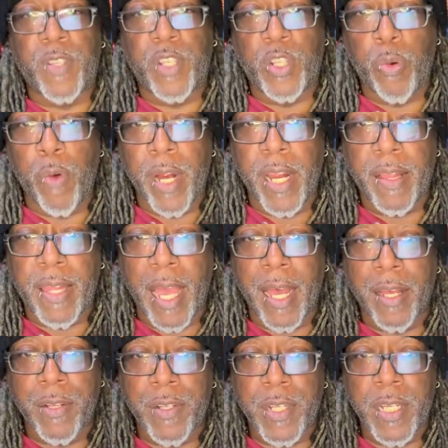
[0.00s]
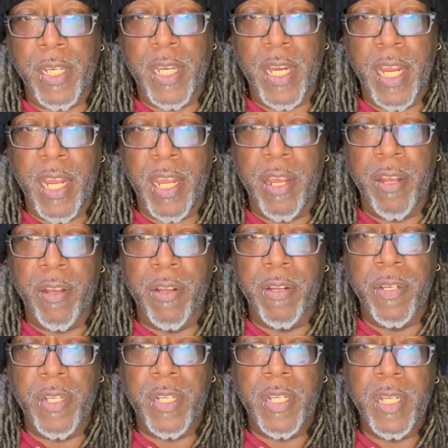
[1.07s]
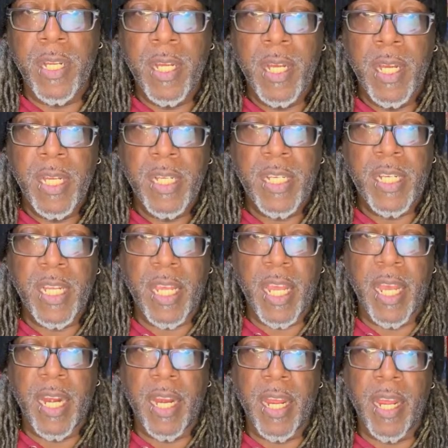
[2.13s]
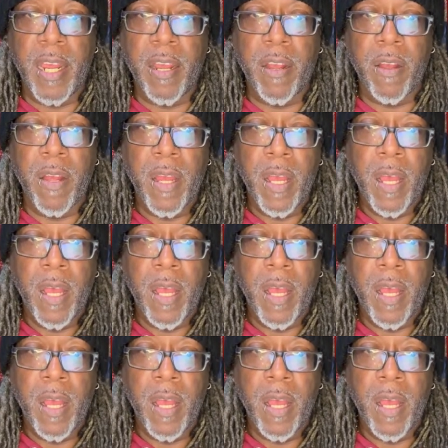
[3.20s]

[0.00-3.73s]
20,000 years to get here.